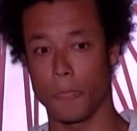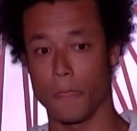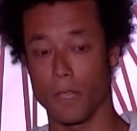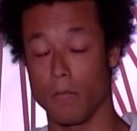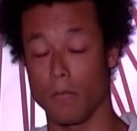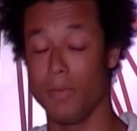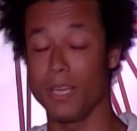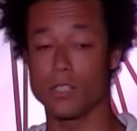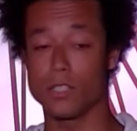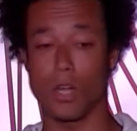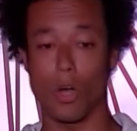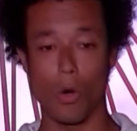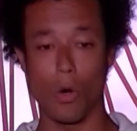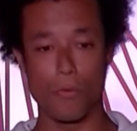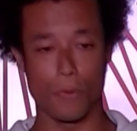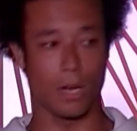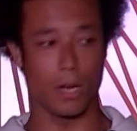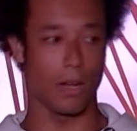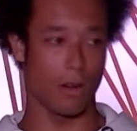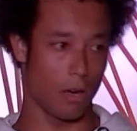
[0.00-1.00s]
the biggest
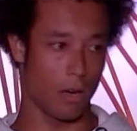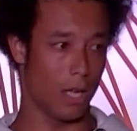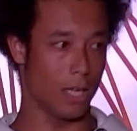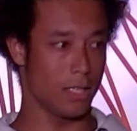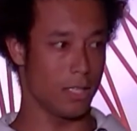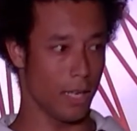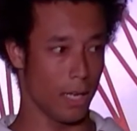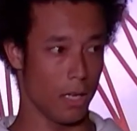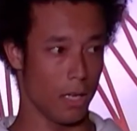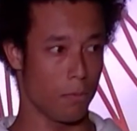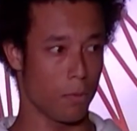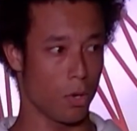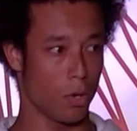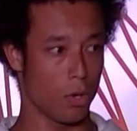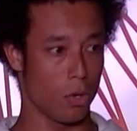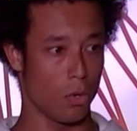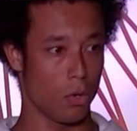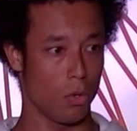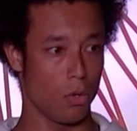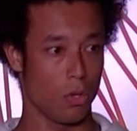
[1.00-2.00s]
over collateralized lending
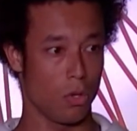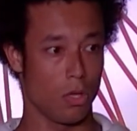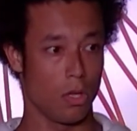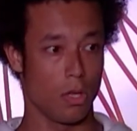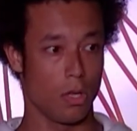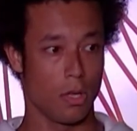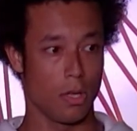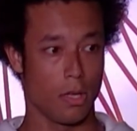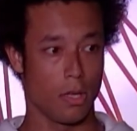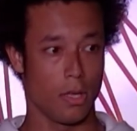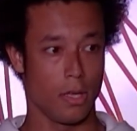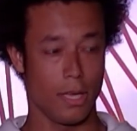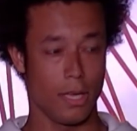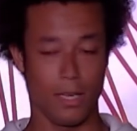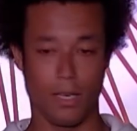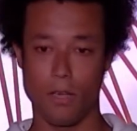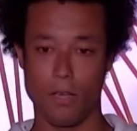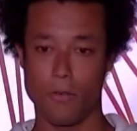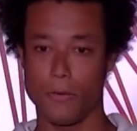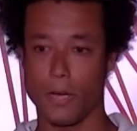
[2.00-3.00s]
protocol
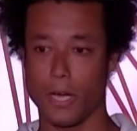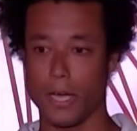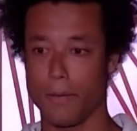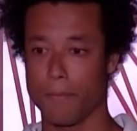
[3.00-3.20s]
in DeFi.